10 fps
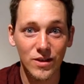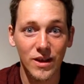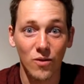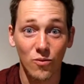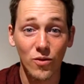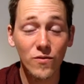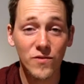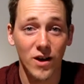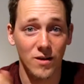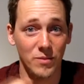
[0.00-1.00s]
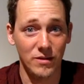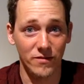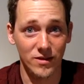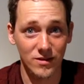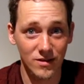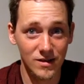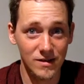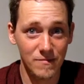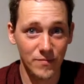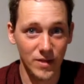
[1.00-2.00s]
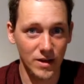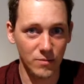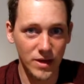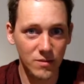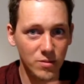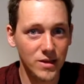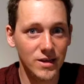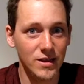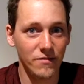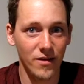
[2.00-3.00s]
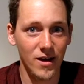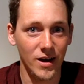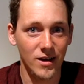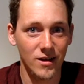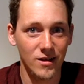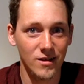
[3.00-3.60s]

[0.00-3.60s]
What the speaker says: like a rooftop even and be completely fine.